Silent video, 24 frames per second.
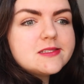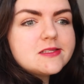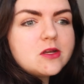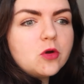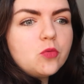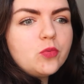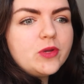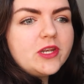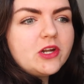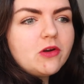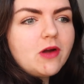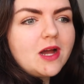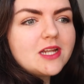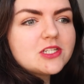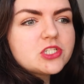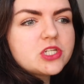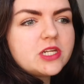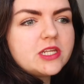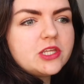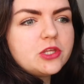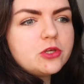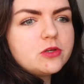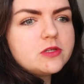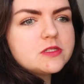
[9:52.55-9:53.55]
so we don't
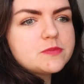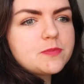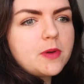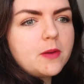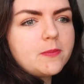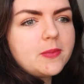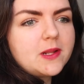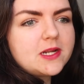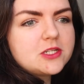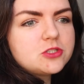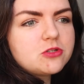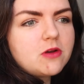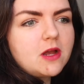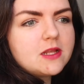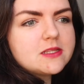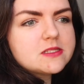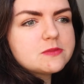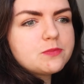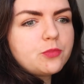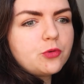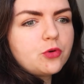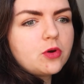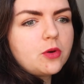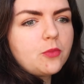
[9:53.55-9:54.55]
actually use public
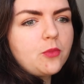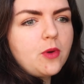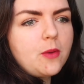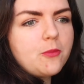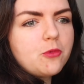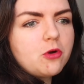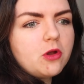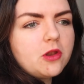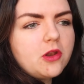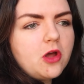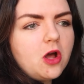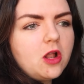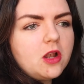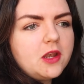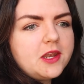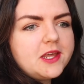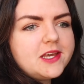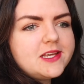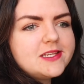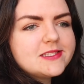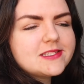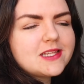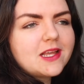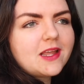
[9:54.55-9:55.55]
transport when we're on
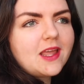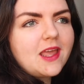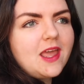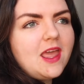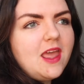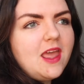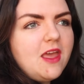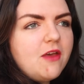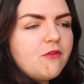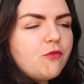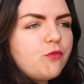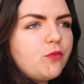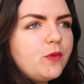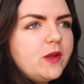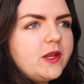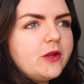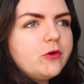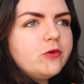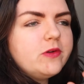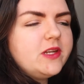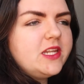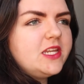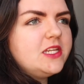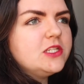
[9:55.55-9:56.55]
holidays, like if we
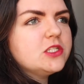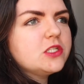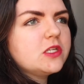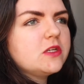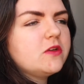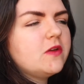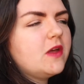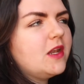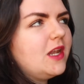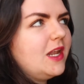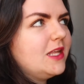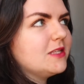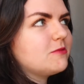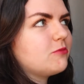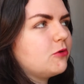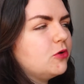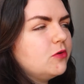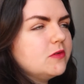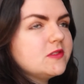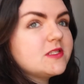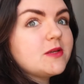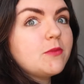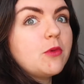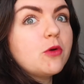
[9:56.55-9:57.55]
don't need to, unless we
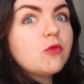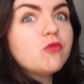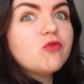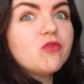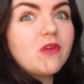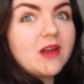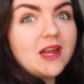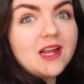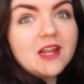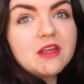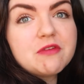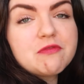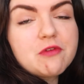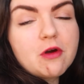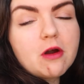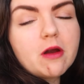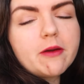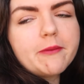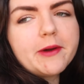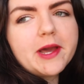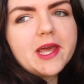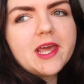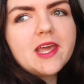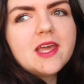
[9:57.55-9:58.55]
want somewhere really far
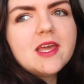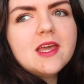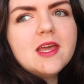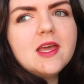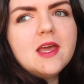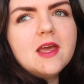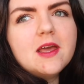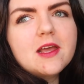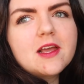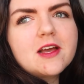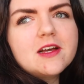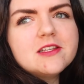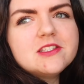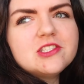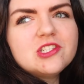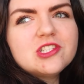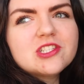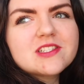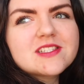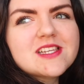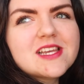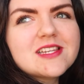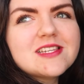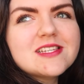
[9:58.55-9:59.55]
away, because you
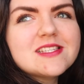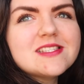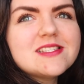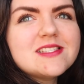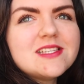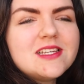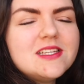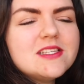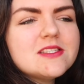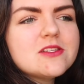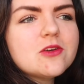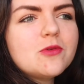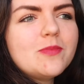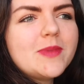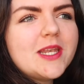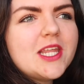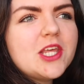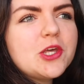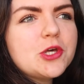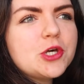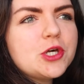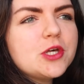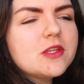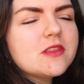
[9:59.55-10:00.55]
just get to see so many
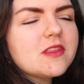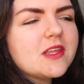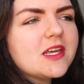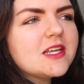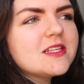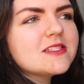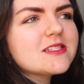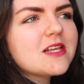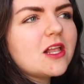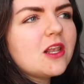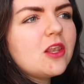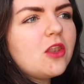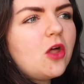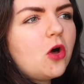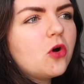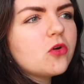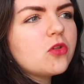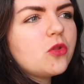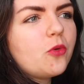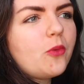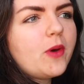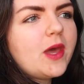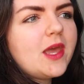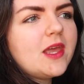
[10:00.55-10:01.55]
cool things
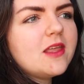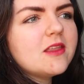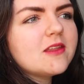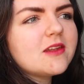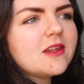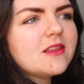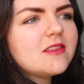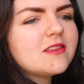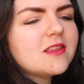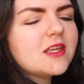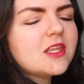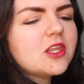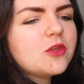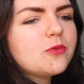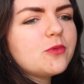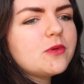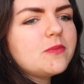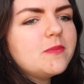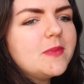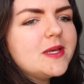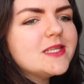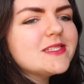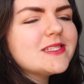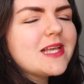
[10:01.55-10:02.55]
along the way that I think you
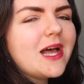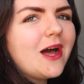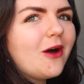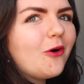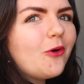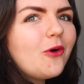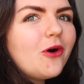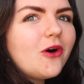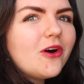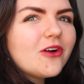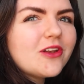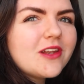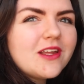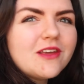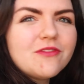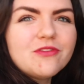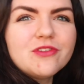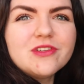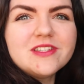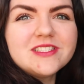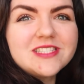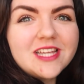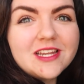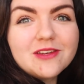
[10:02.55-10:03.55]
would miss out on if
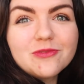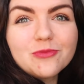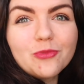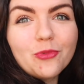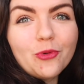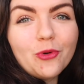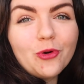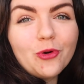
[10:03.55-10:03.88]
you didn't